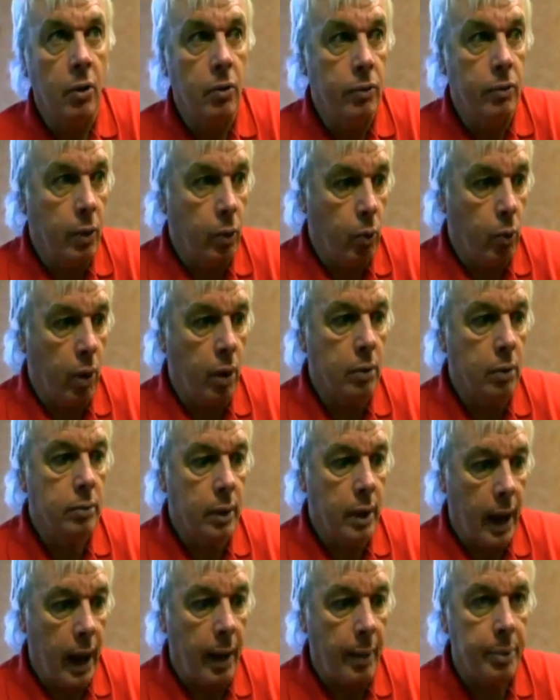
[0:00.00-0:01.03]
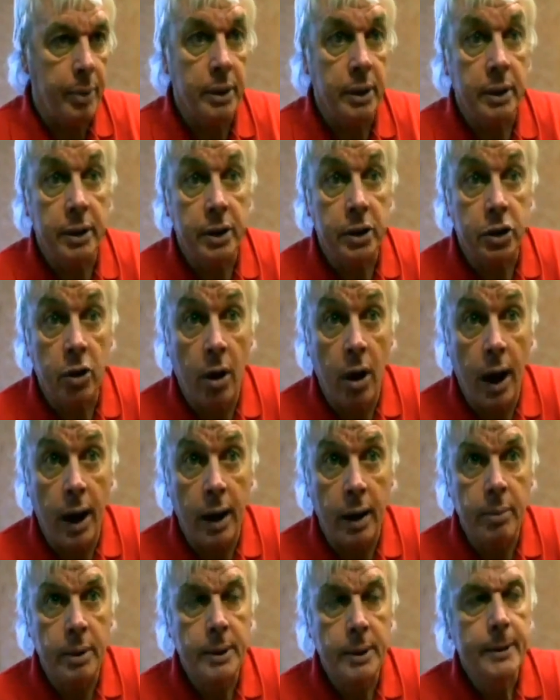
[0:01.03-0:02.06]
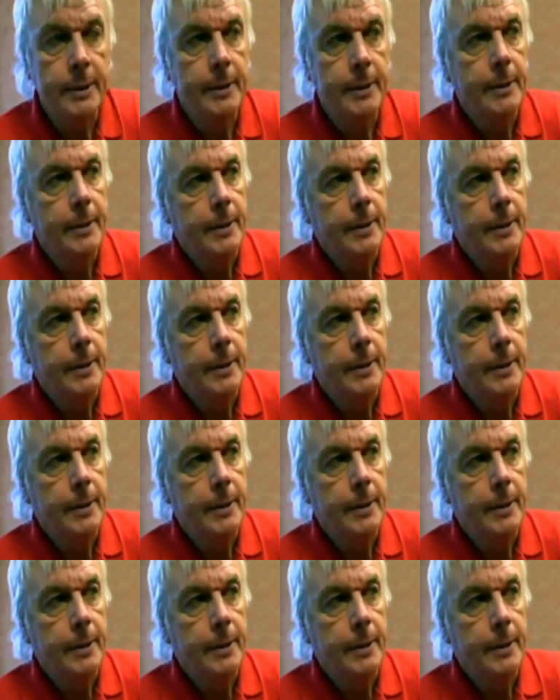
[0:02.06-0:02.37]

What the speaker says: over what happened in the tribe.